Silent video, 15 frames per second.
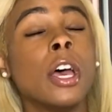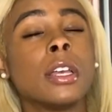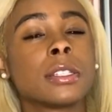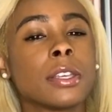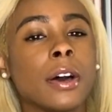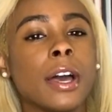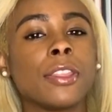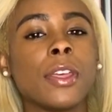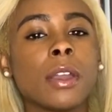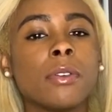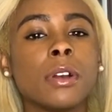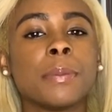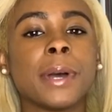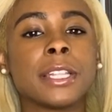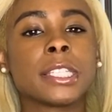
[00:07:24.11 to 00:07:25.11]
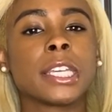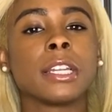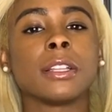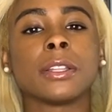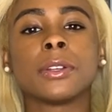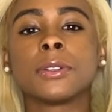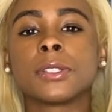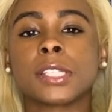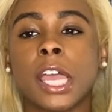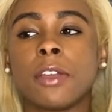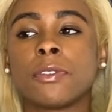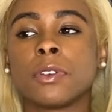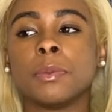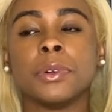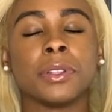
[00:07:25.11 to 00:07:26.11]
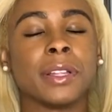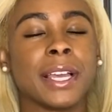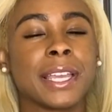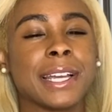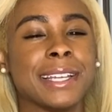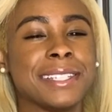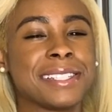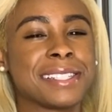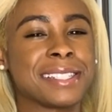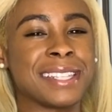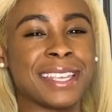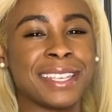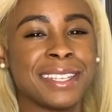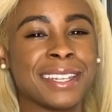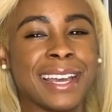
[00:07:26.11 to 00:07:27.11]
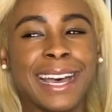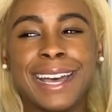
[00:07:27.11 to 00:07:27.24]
So I think we're about to get a little safer, but like I said,